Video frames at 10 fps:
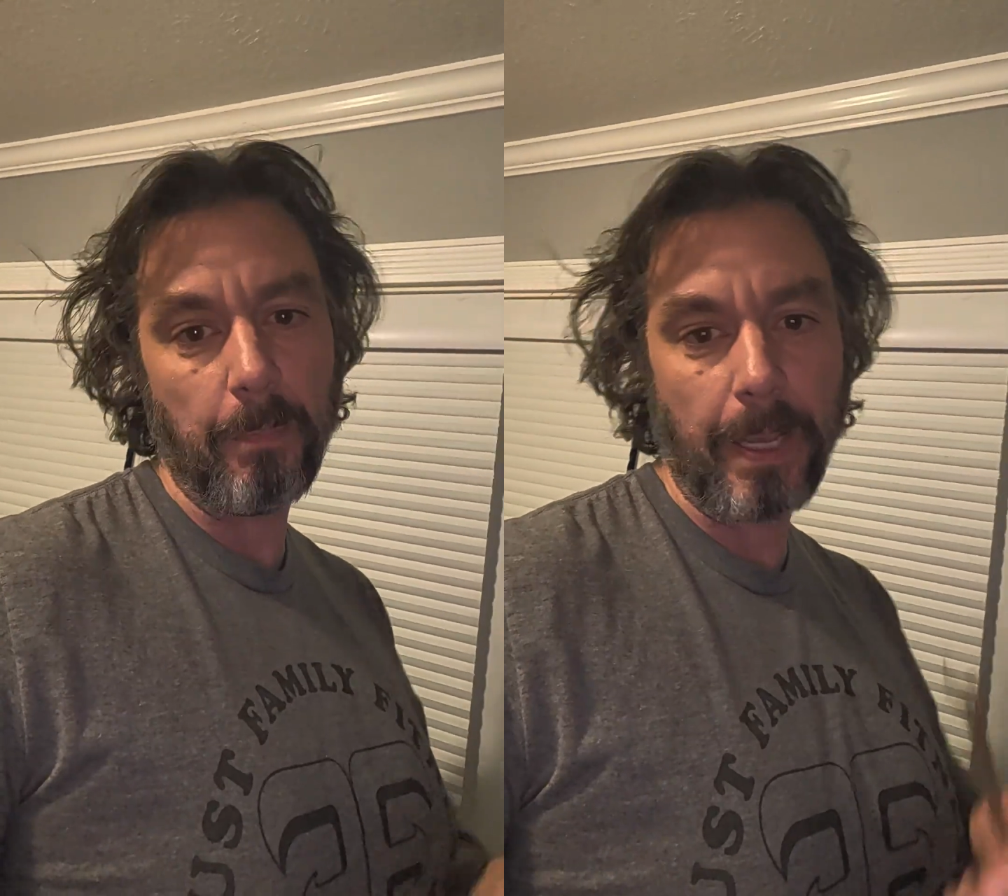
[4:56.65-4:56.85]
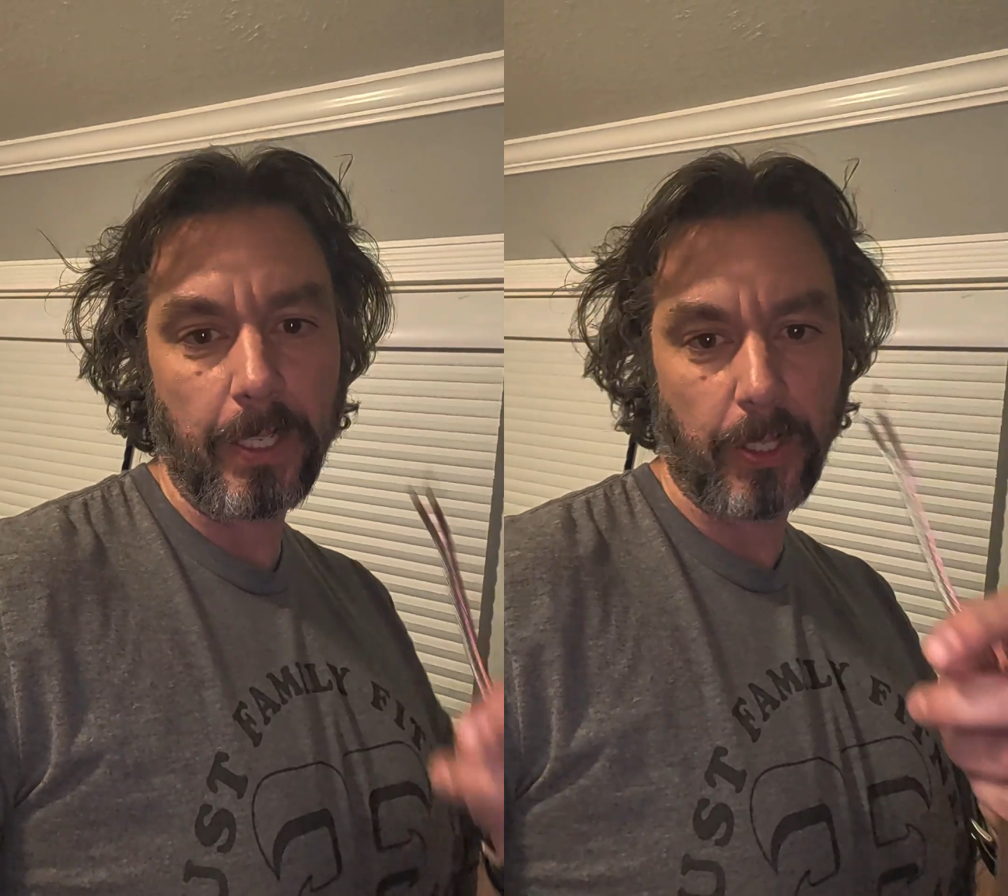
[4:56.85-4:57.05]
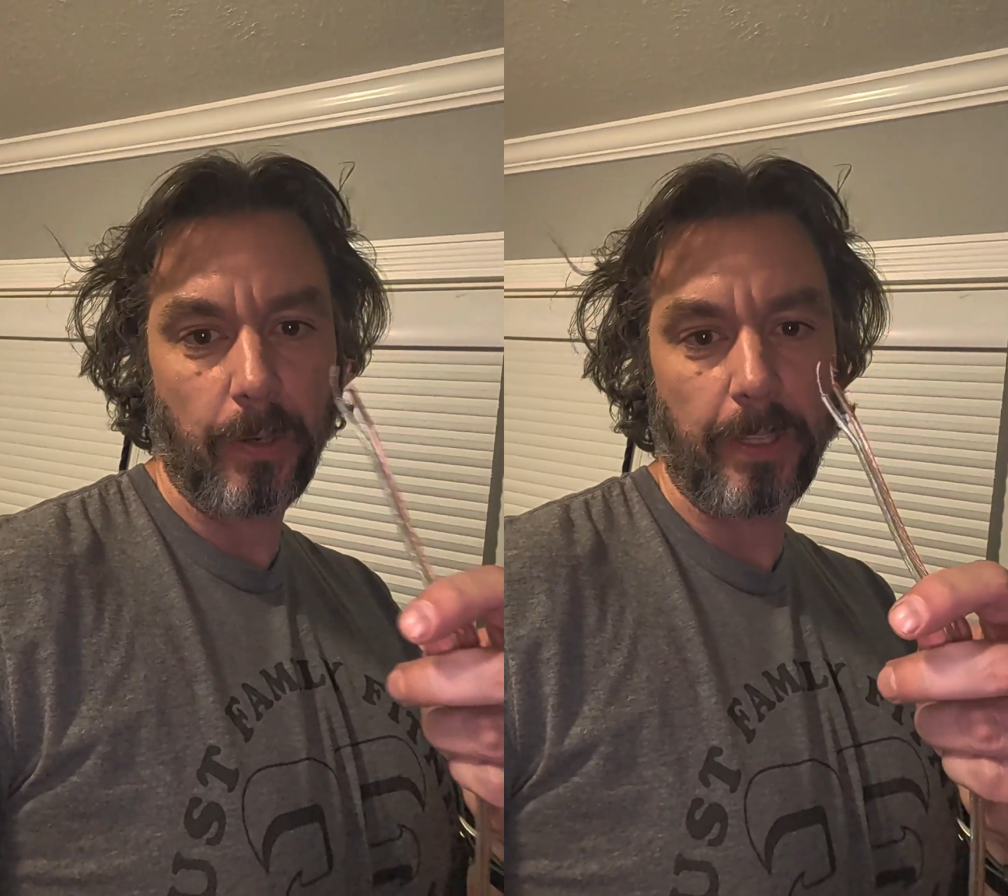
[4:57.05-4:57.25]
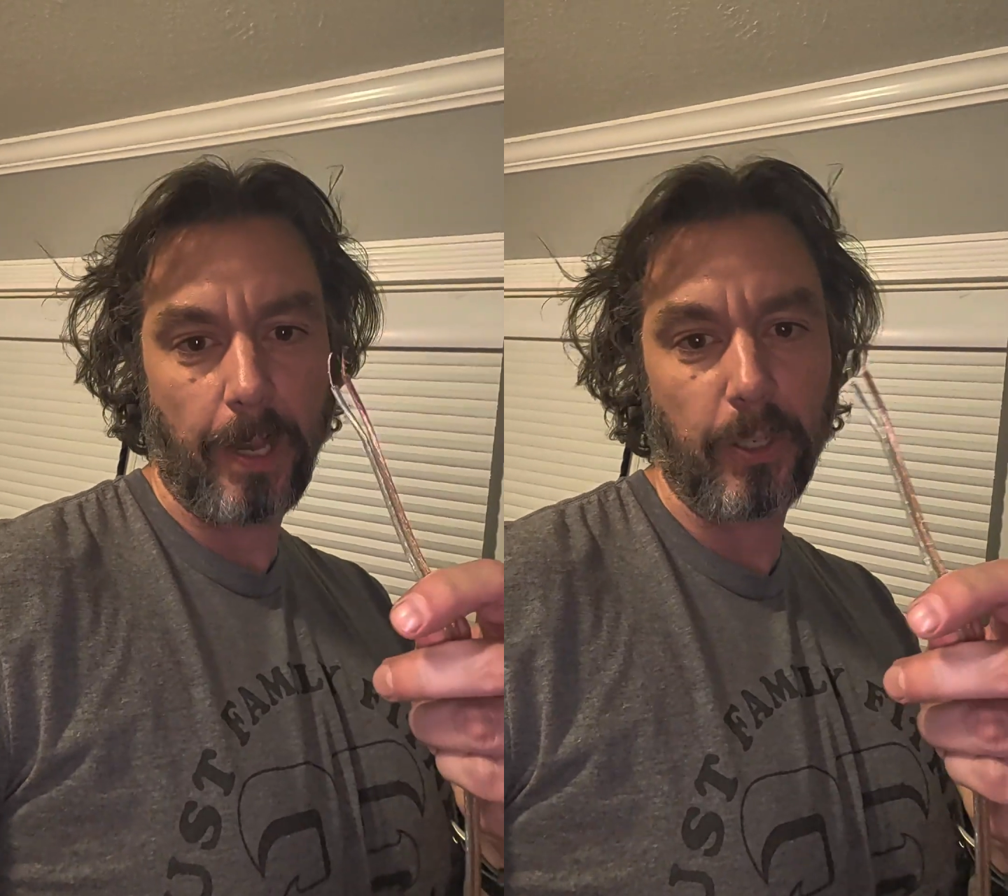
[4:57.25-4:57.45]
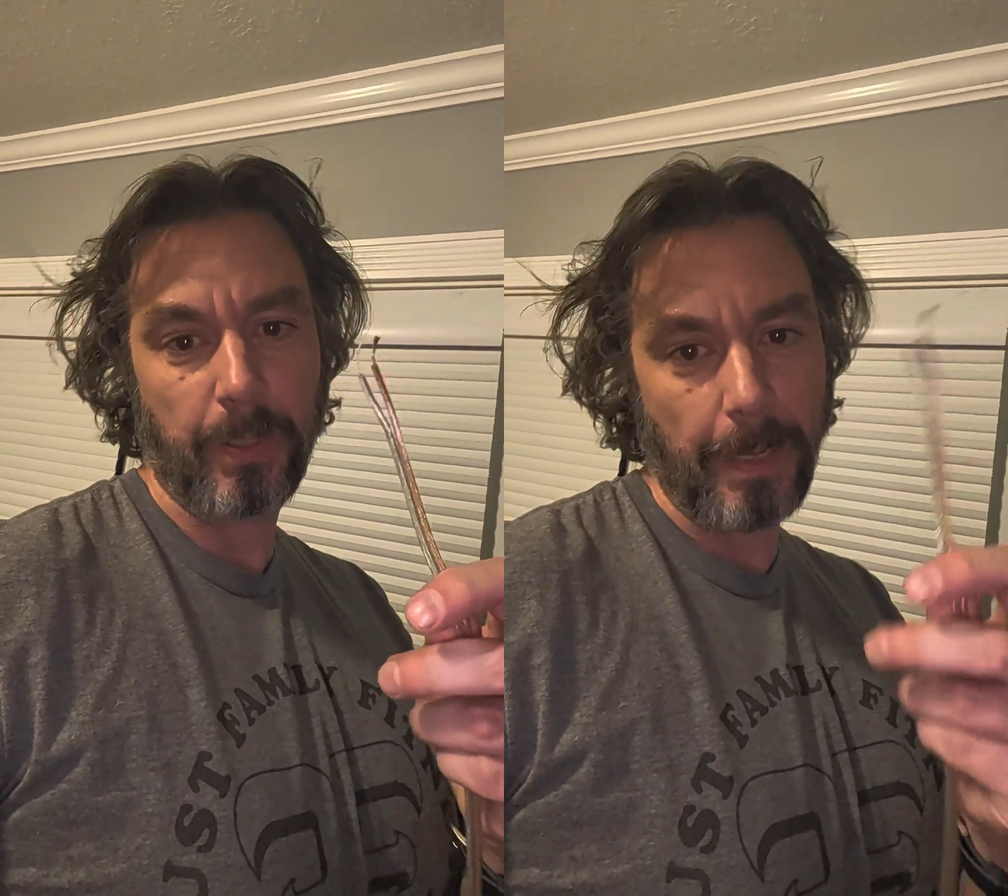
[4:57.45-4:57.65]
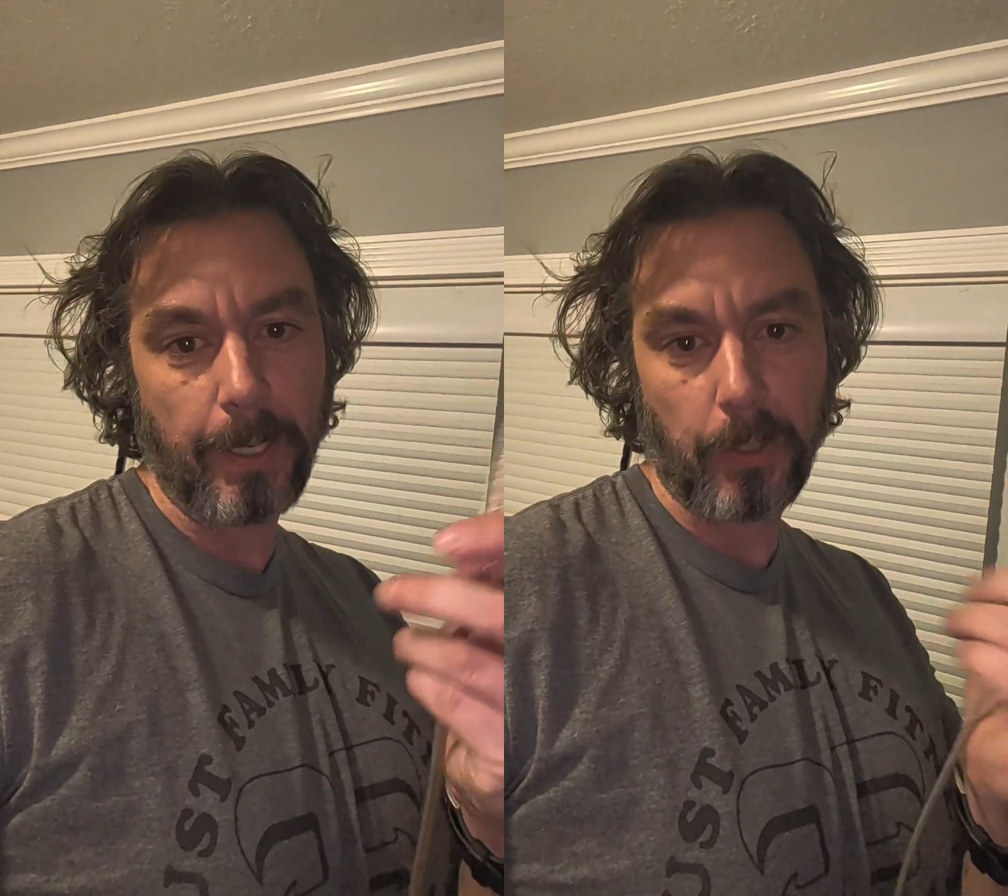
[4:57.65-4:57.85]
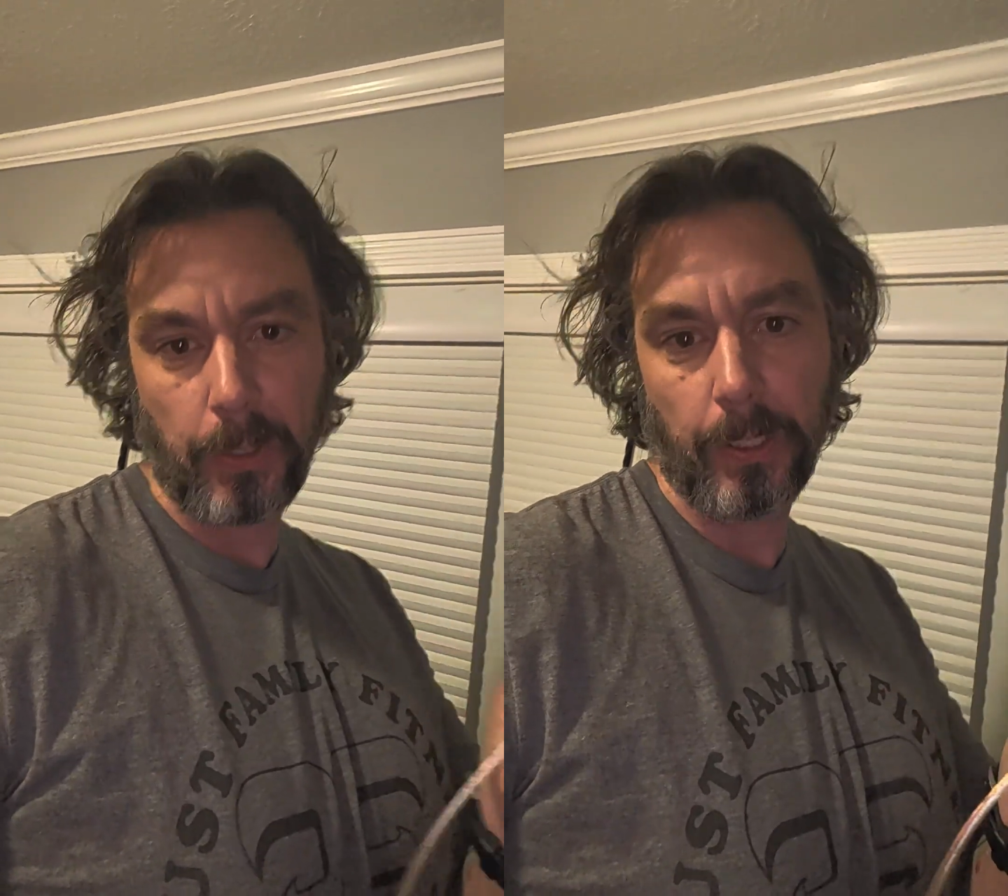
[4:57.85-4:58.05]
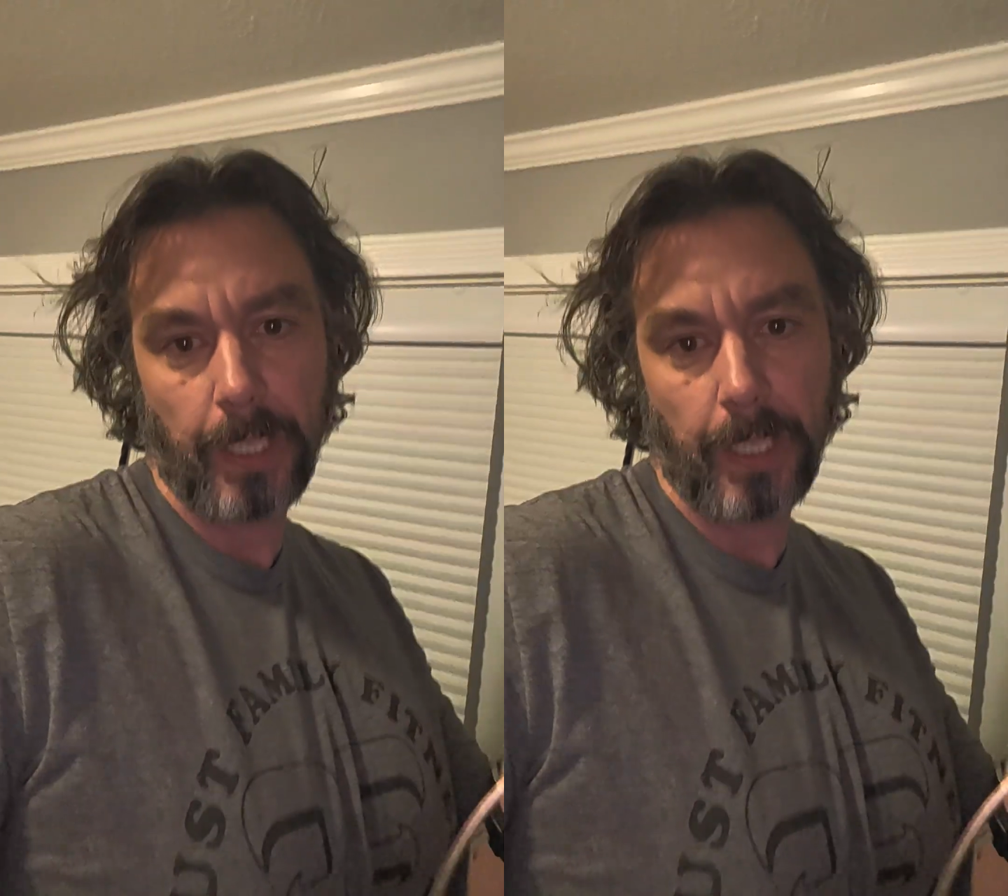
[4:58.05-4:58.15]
make sure the other speaker's hooked